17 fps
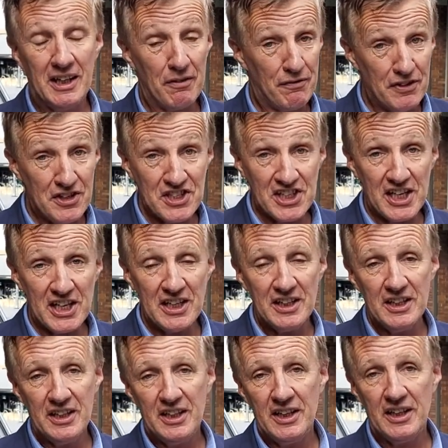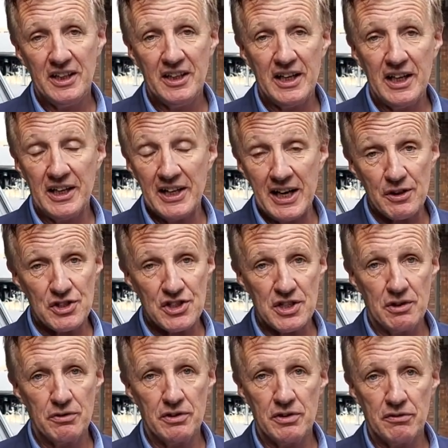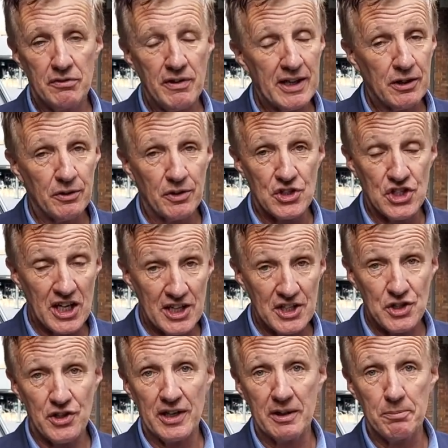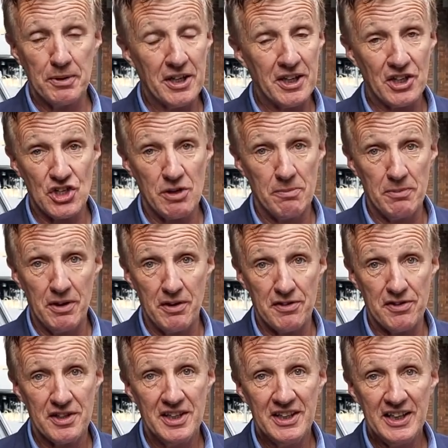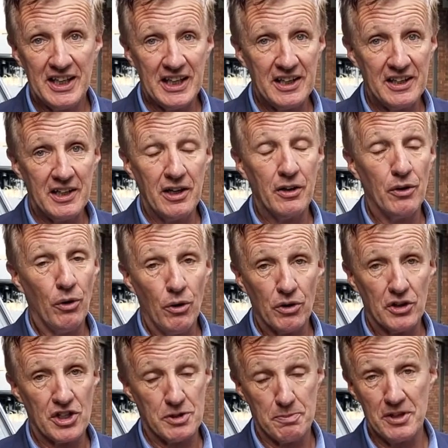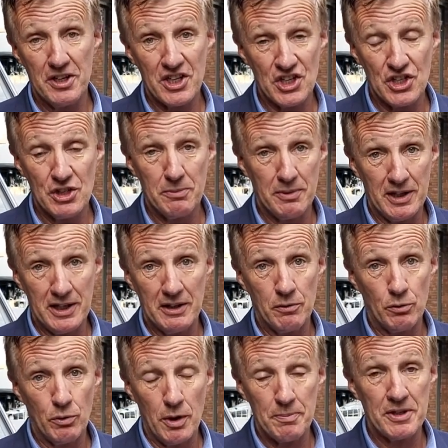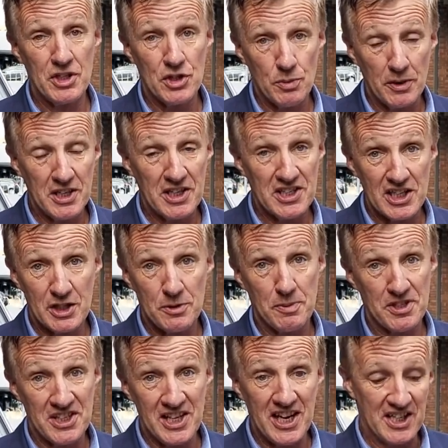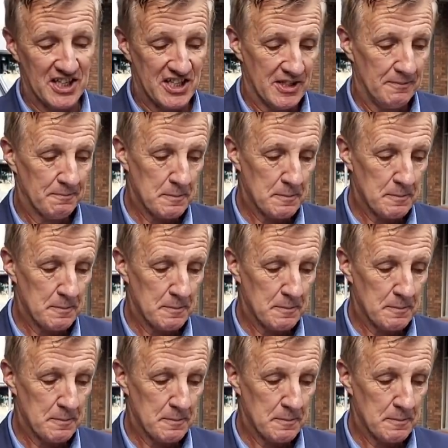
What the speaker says: Visy announced a record-shattering production month in August, production up by a whopping 26%.